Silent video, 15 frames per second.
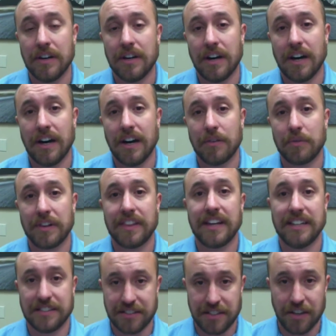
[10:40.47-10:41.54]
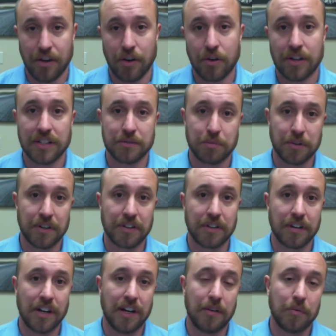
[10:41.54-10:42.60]
uh, with SEO because we're
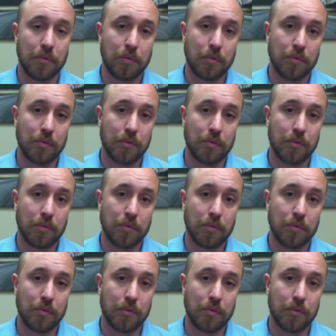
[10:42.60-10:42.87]
um,